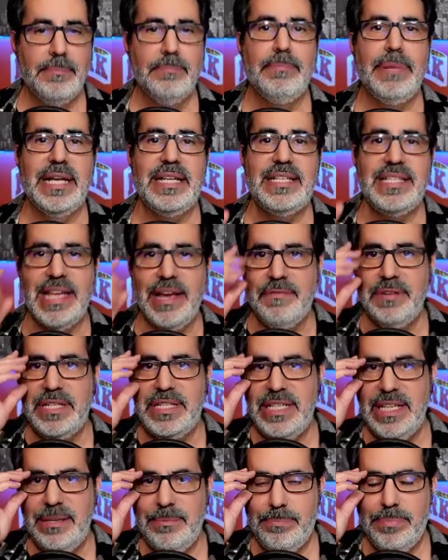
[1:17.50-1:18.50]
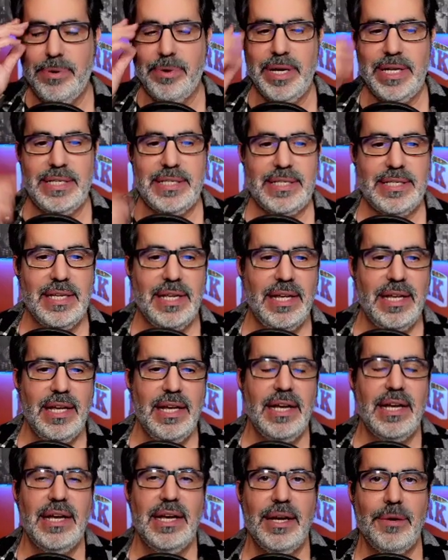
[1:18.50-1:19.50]
by 17 points.
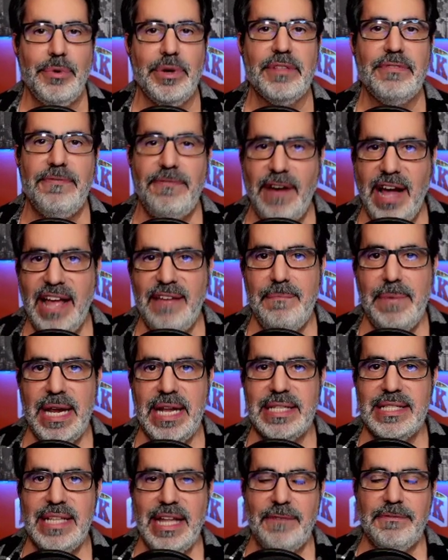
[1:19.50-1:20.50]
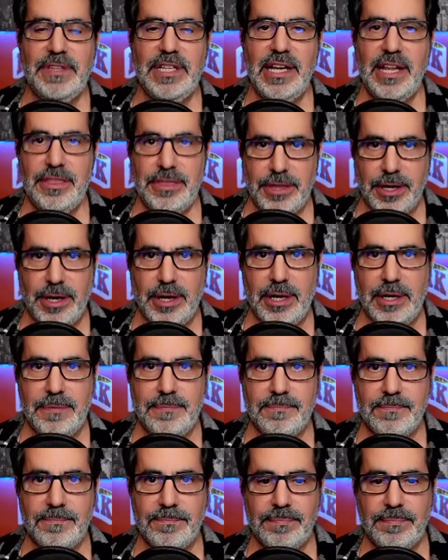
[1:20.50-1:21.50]
With 5 minutes left in the third.
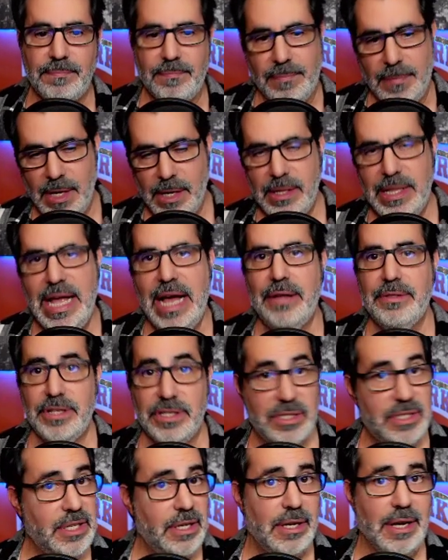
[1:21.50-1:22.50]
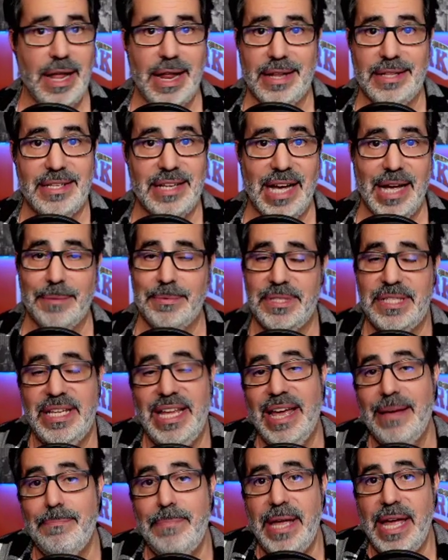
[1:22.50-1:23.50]
Now, there's still a lot of time. It's
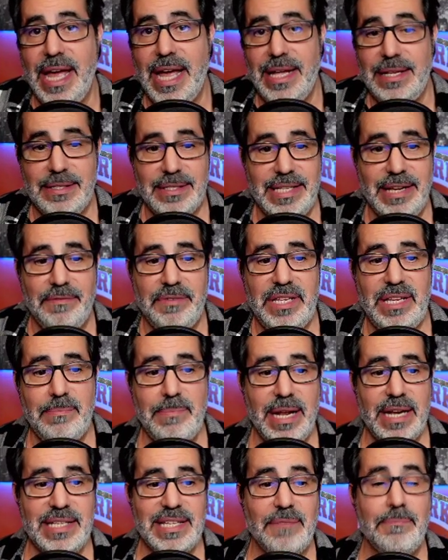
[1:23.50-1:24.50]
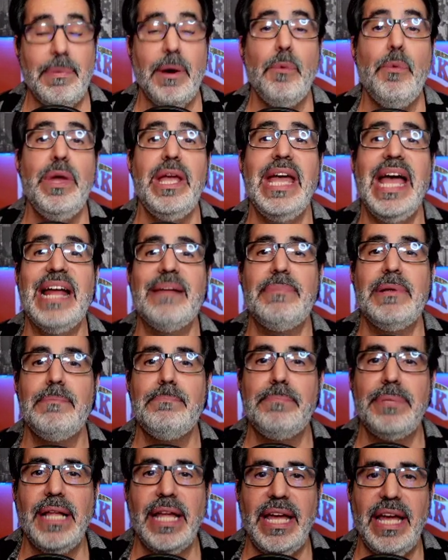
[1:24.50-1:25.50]
the NBA, 17 minutes left. But we had been
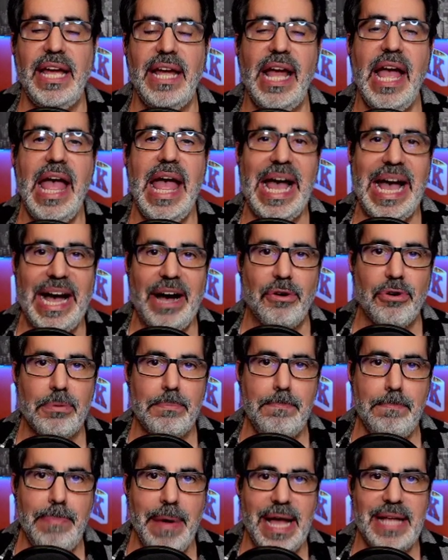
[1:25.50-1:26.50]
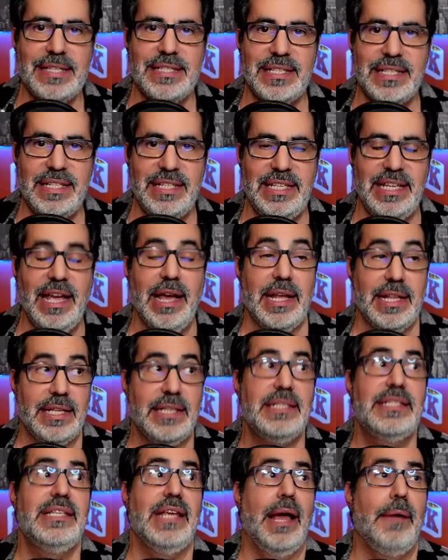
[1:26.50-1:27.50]
playing our best.
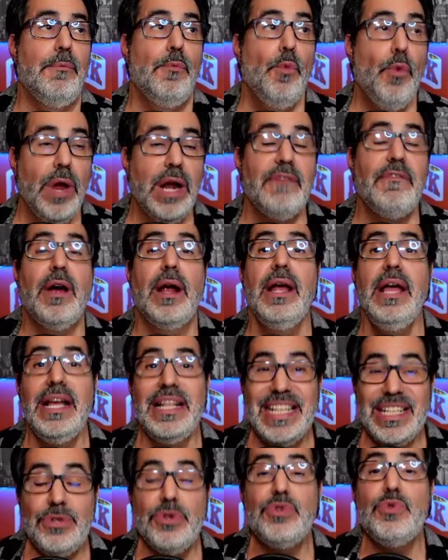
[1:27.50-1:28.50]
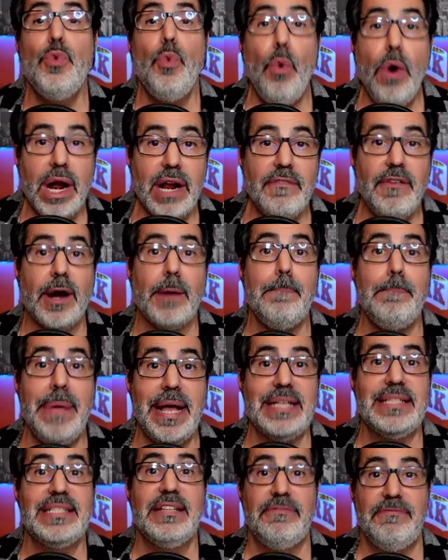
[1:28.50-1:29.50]
This was one of our
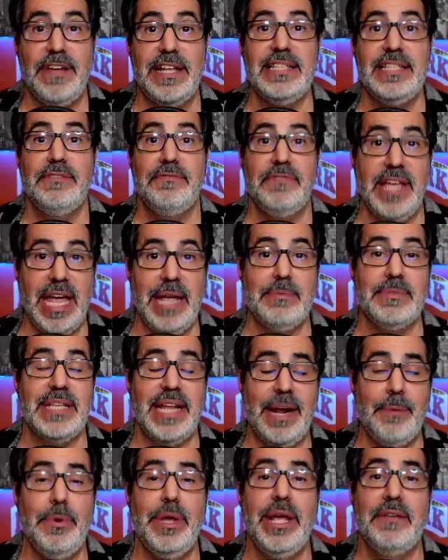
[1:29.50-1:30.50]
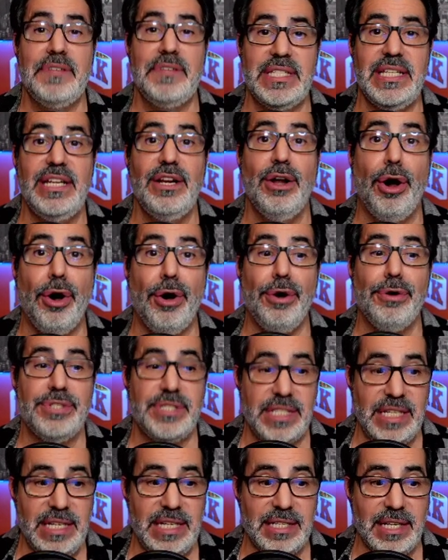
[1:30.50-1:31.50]
best defensive games that we had seen all
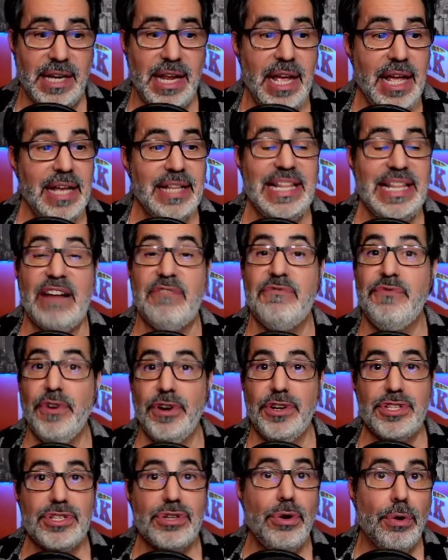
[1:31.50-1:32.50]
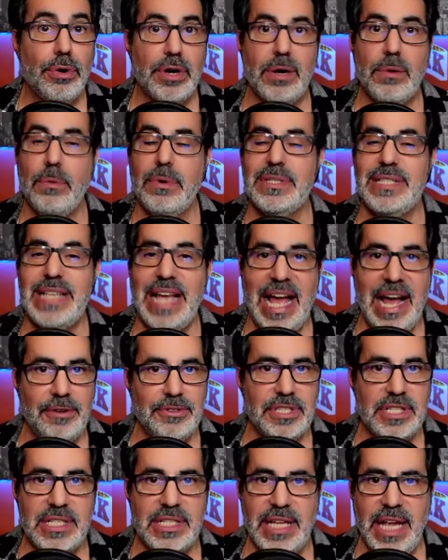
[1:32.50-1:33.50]
season. That first quarter was
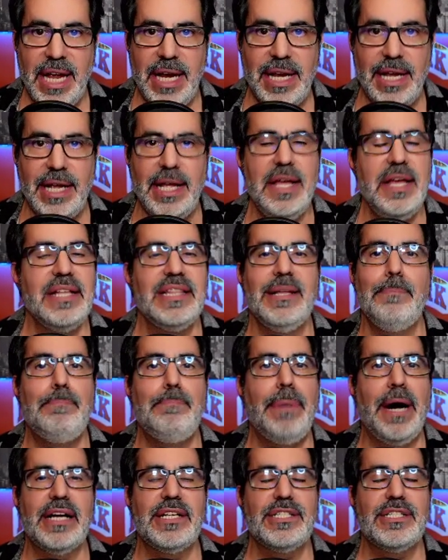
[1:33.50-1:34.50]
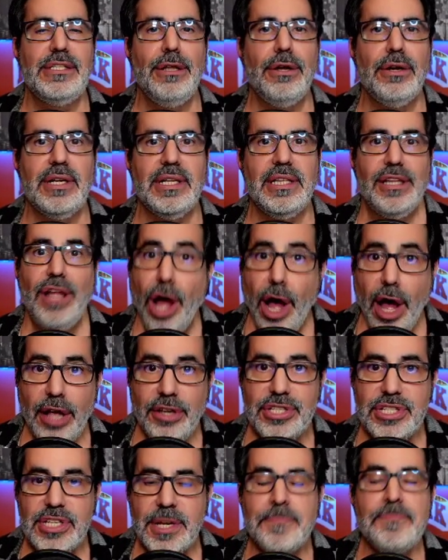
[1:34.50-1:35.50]
outstanding. The Bucks looked
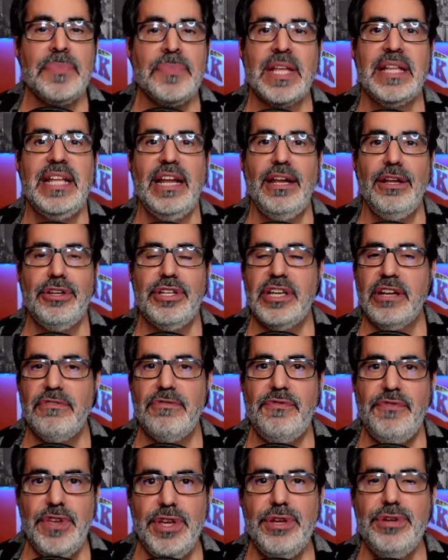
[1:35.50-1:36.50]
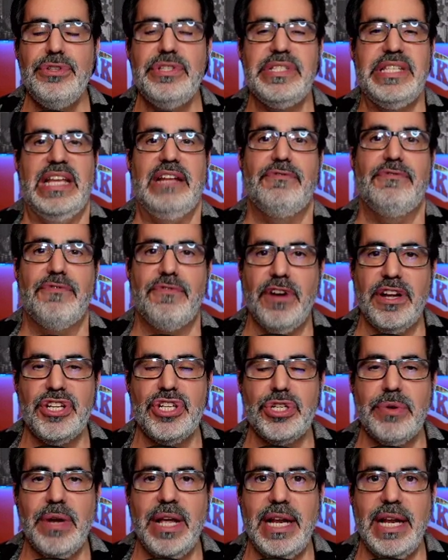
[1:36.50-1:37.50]
lost. They looked confused and
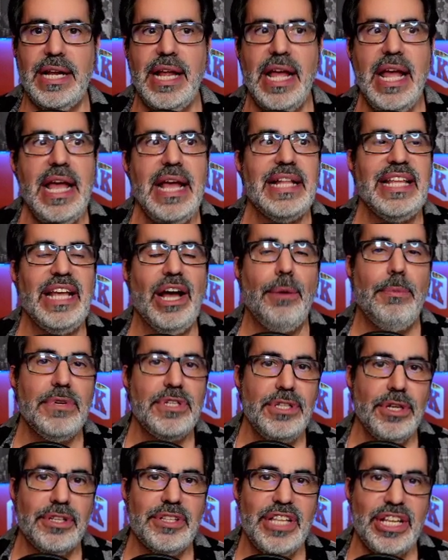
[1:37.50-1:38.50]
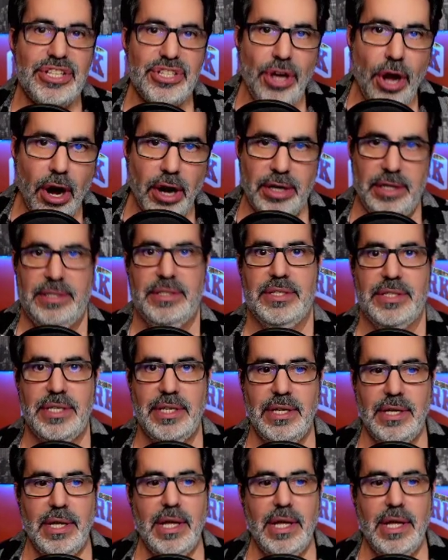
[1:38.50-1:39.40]
frustrated. They almost looked disheartened.